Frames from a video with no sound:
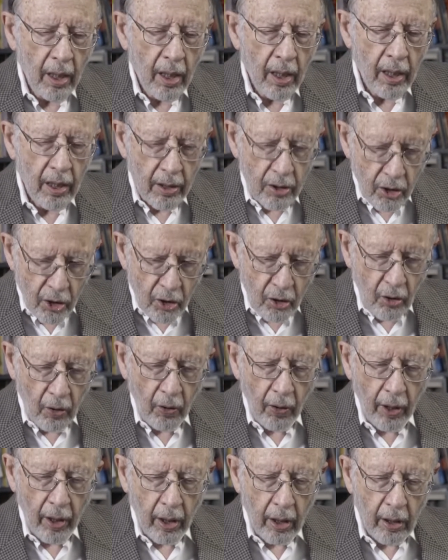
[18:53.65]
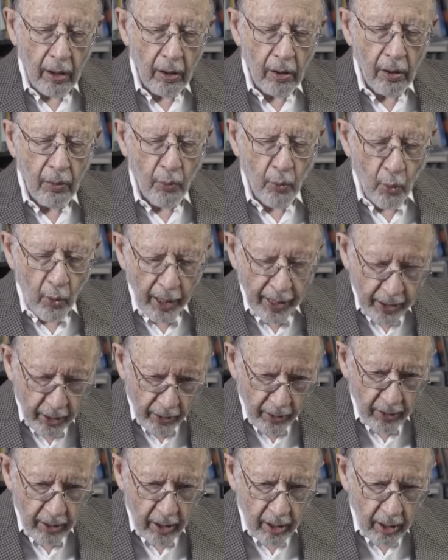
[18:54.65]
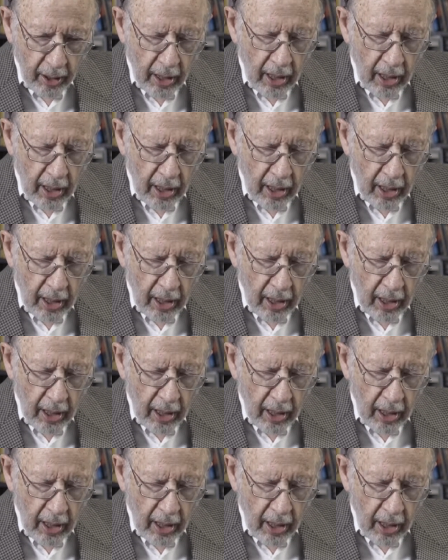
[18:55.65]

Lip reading: historical record.